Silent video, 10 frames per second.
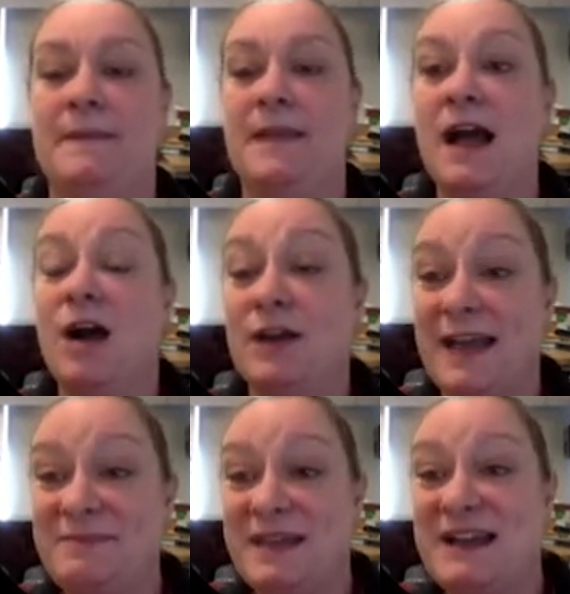Okay,
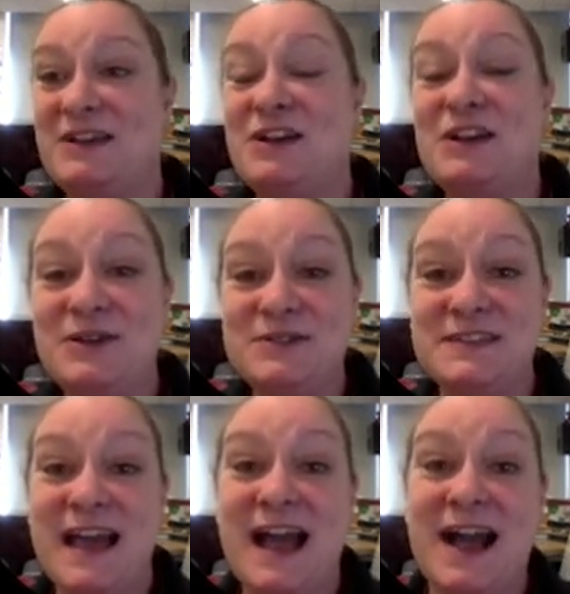that concludes
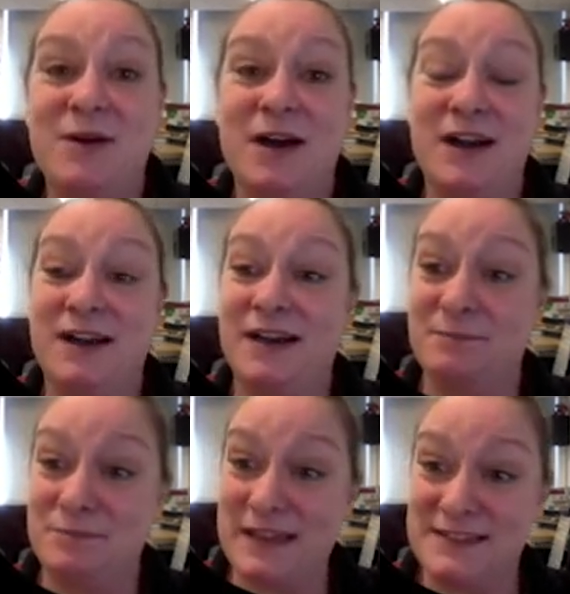our
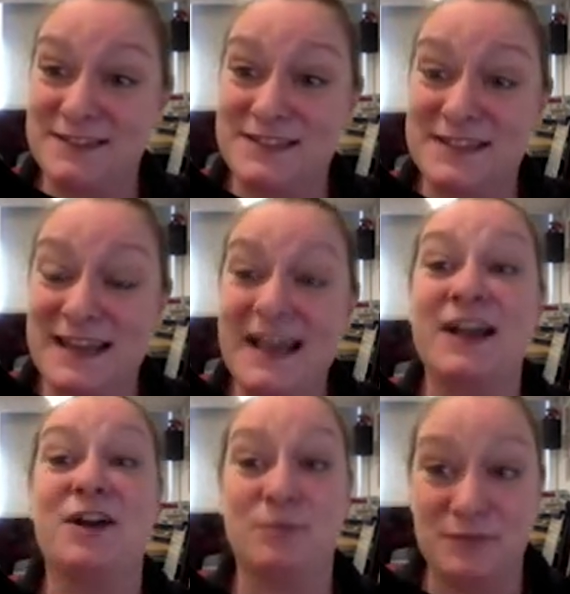lesson today. I
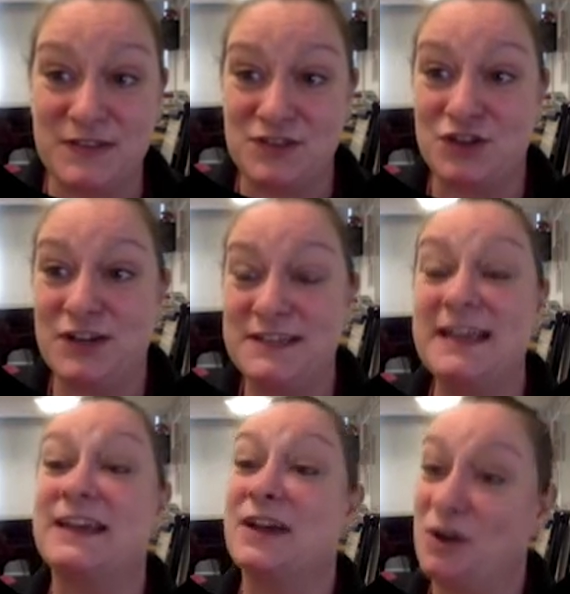hope you've enjoyed it
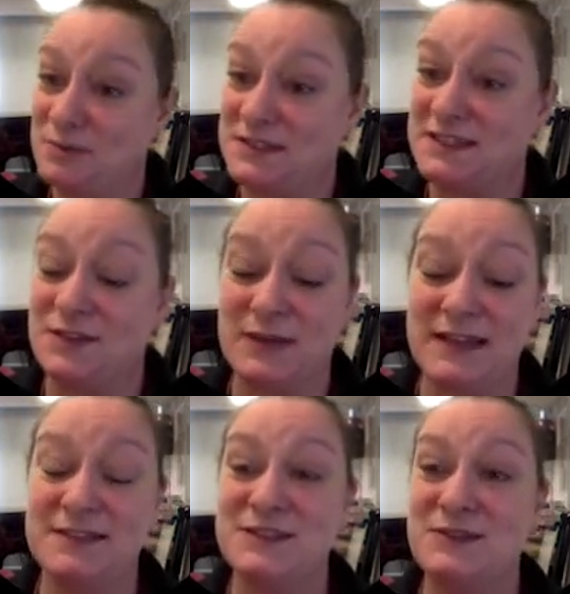and I hope to see you again
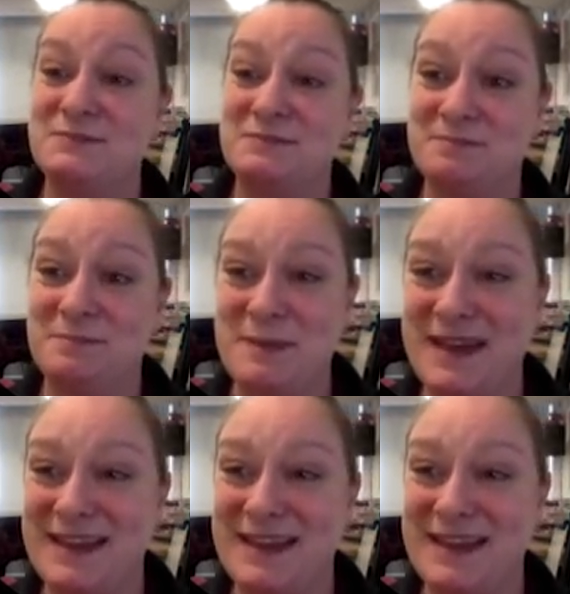soon. Bye-bye.